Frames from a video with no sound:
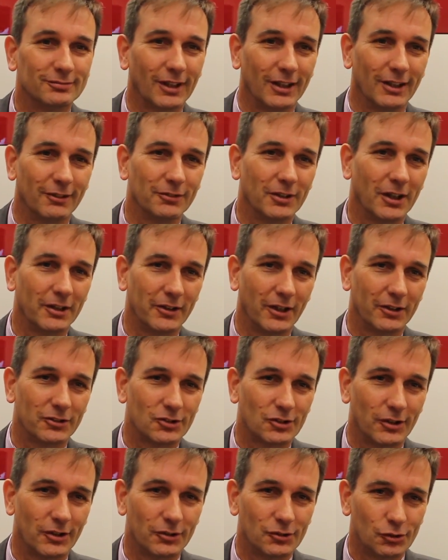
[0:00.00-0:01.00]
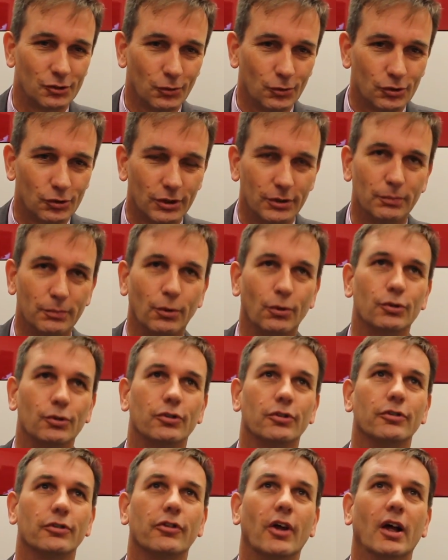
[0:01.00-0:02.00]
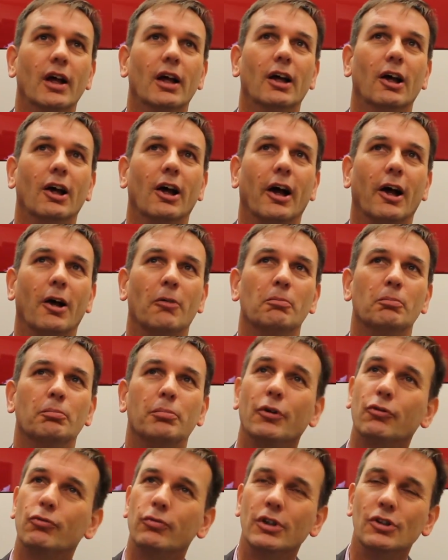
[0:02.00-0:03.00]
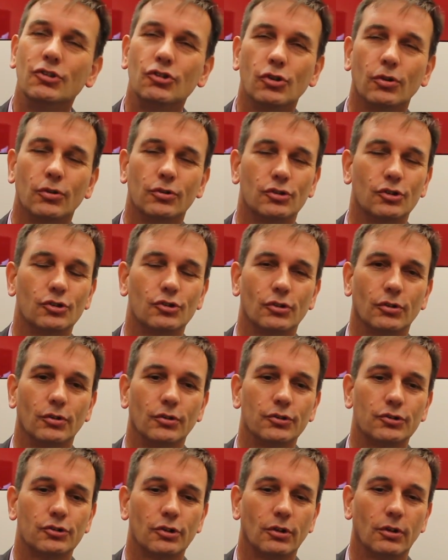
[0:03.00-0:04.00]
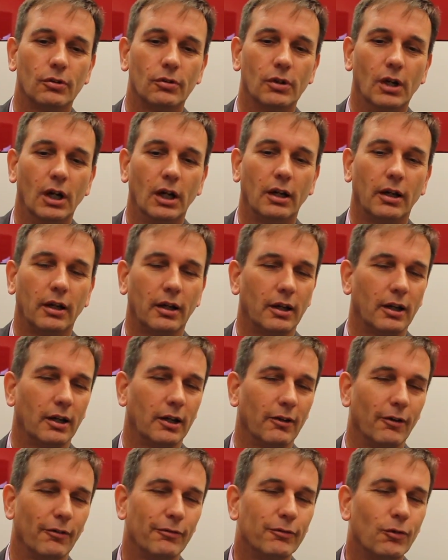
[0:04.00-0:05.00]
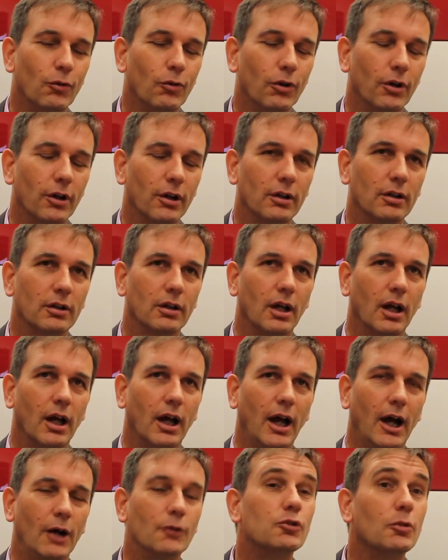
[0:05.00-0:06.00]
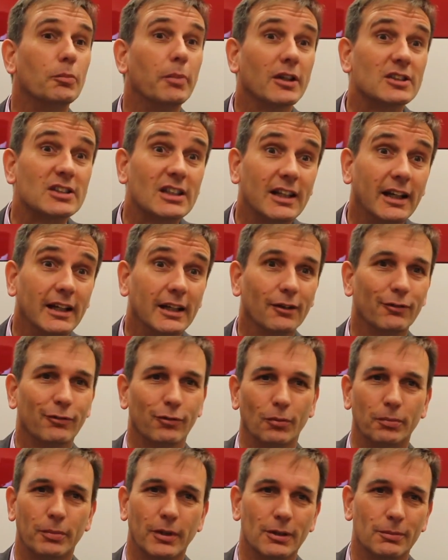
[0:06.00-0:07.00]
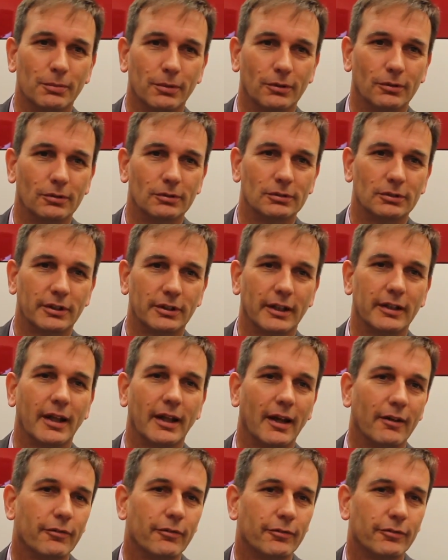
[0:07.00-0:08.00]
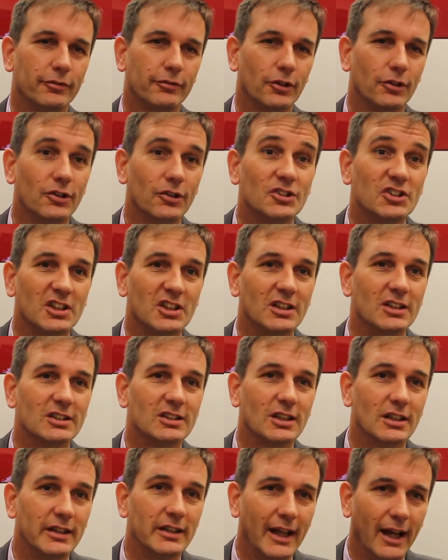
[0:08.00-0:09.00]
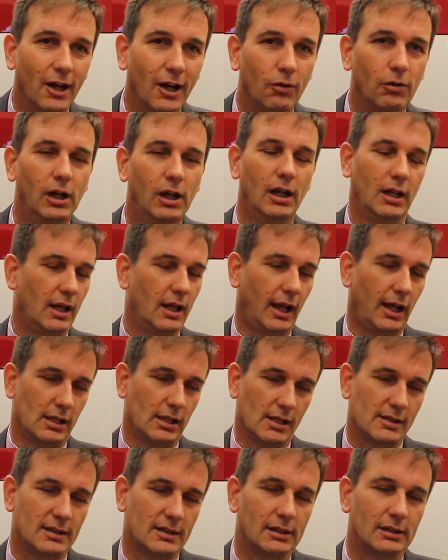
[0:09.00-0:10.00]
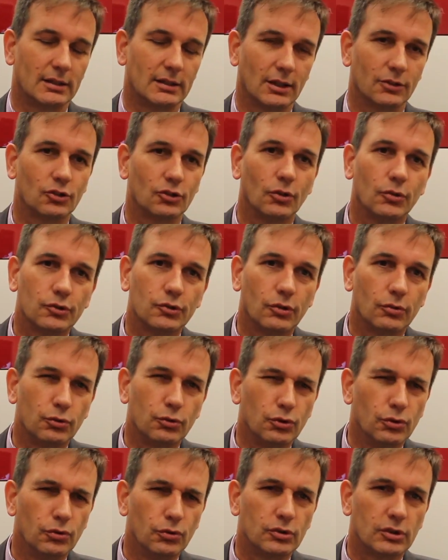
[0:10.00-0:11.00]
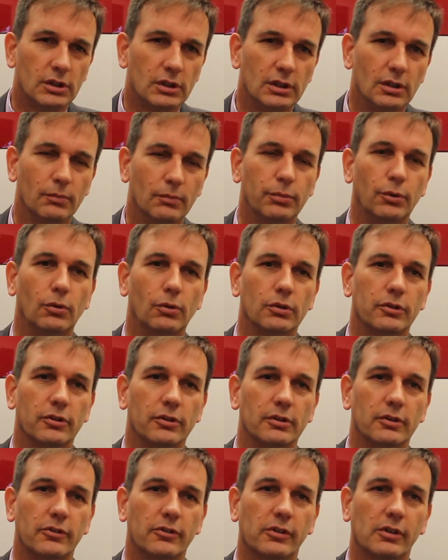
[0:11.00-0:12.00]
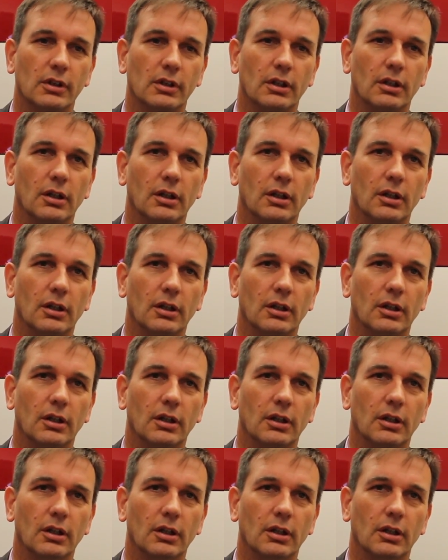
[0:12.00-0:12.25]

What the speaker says: That's hugely important. But research is also for how to best care for people that have the disease now, and I think that's also hugely important.